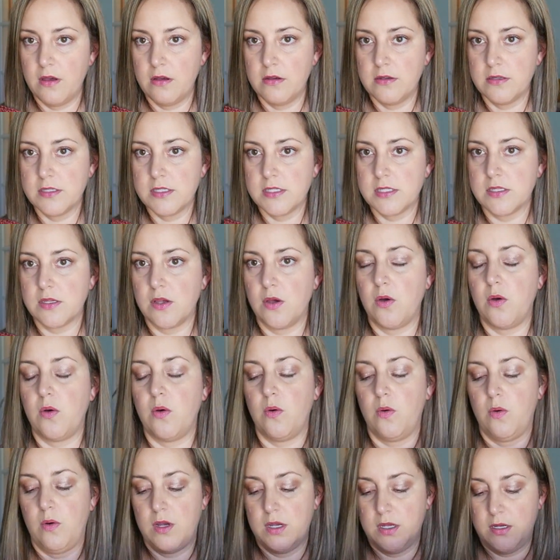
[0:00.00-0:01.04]

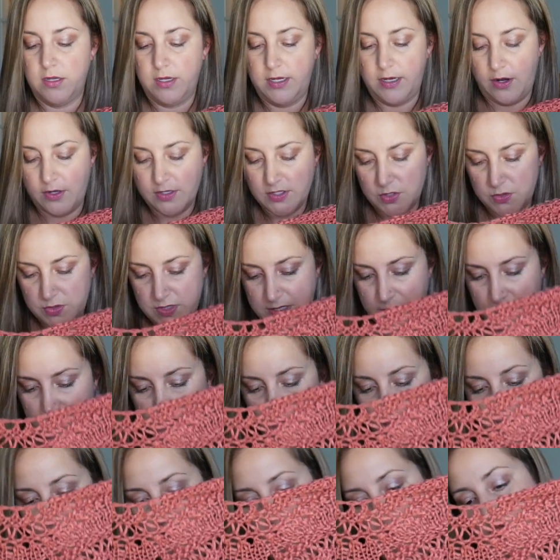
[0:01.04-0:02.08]
So it also seems
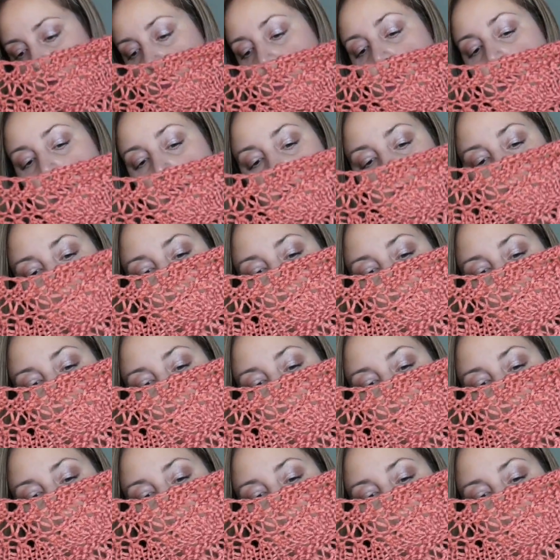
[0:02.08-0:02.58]
very short,